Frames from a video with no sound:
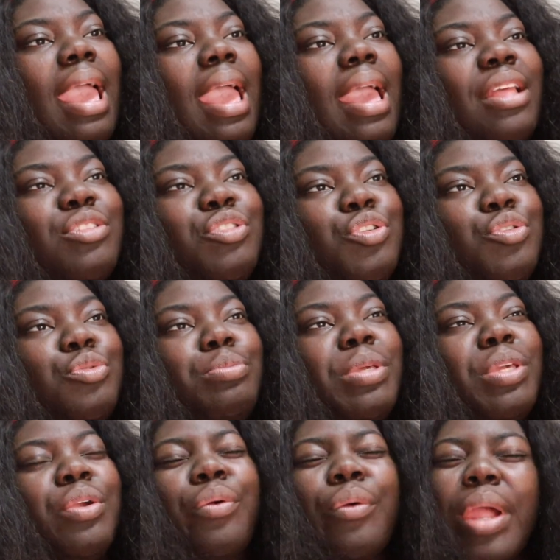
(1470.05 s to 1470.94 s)
and to
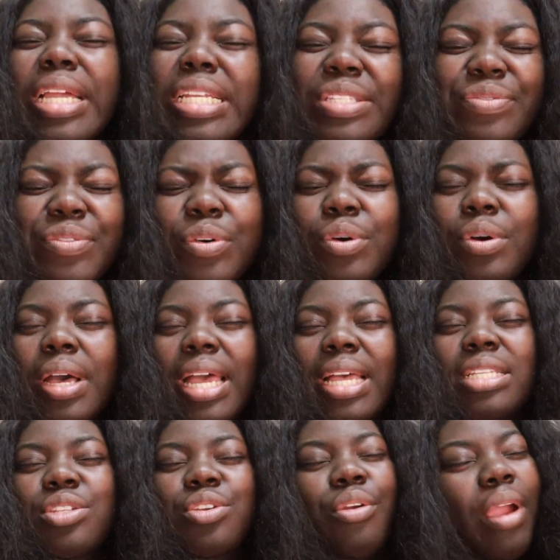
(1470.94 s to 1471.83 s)
be graceful
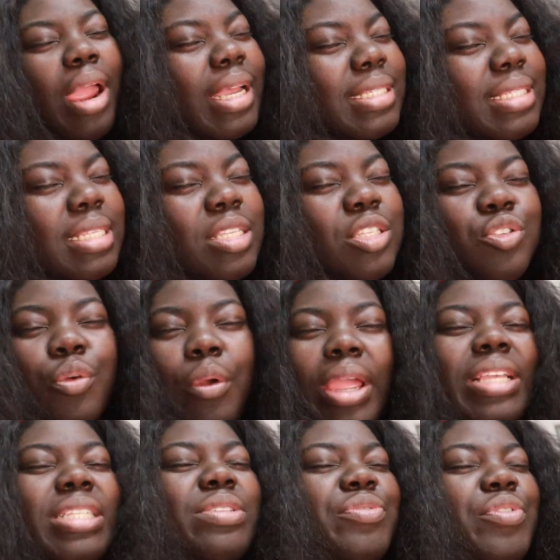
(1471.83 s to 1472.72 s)
as christ is
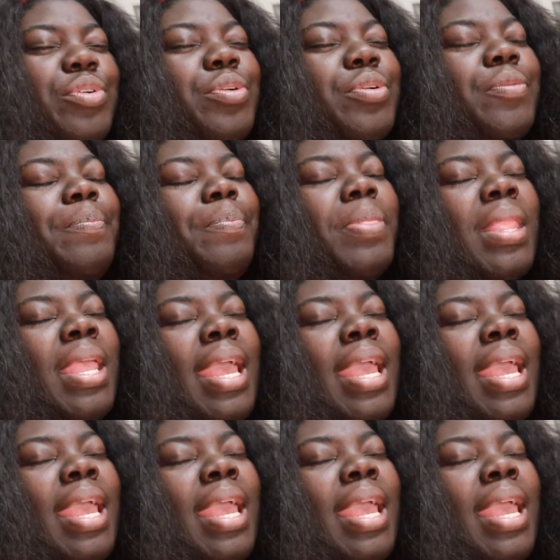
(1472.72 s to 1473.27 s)
graceful